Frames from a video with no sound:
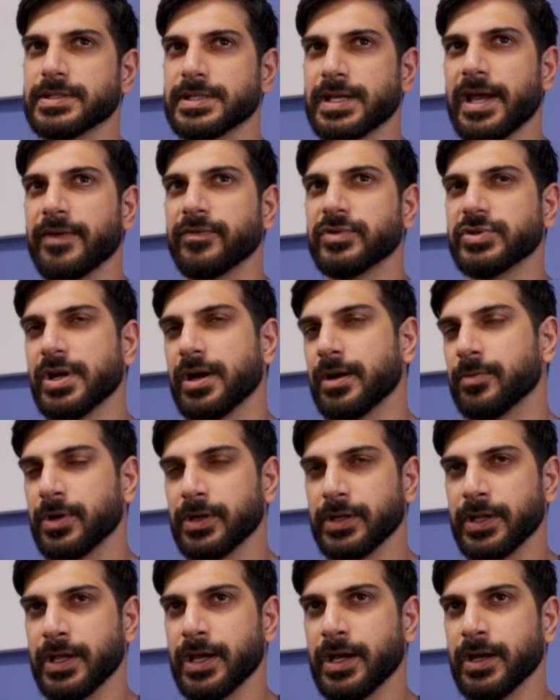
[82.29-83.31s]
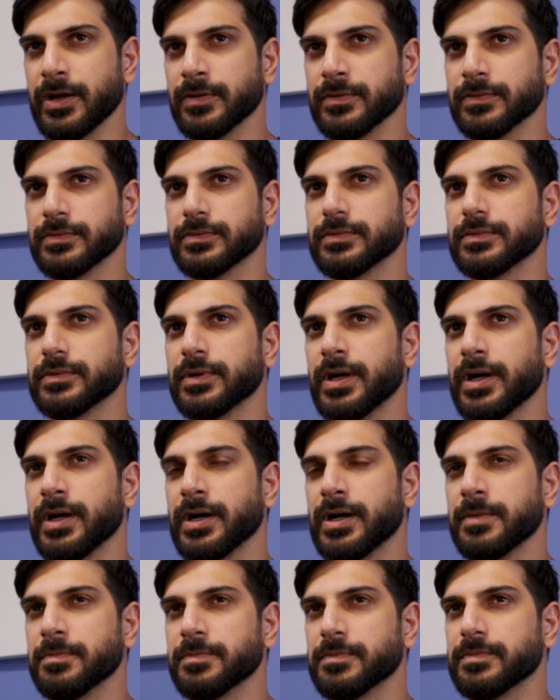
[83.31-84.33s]
doesn't have a job right now
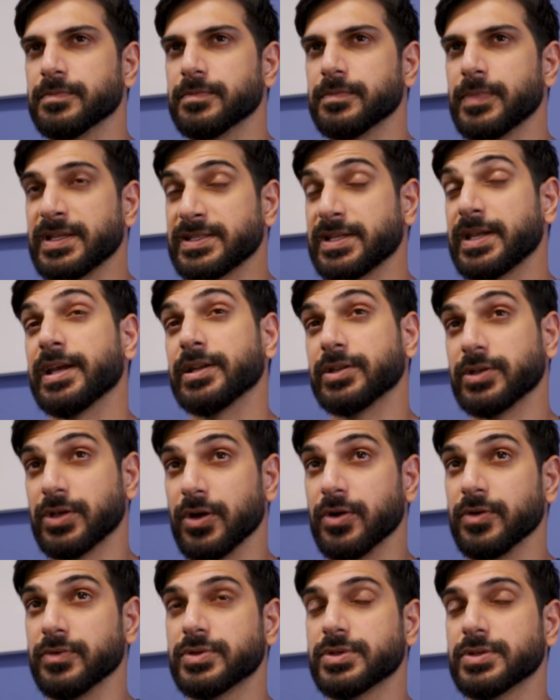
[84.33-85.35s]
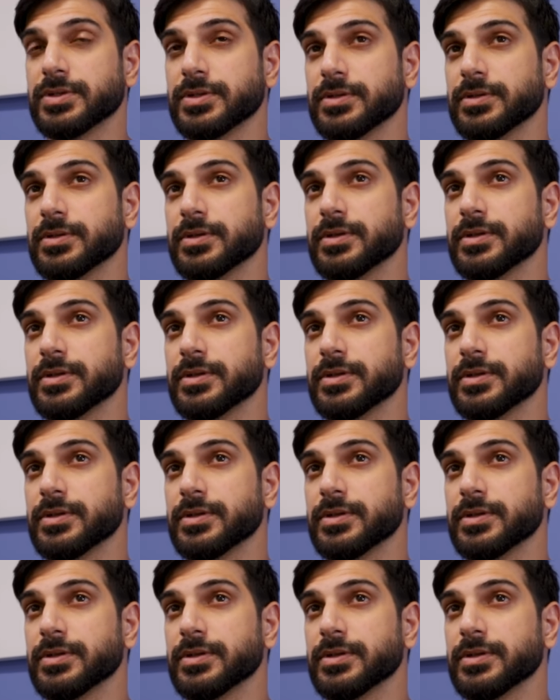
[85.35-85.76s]
as a head coach.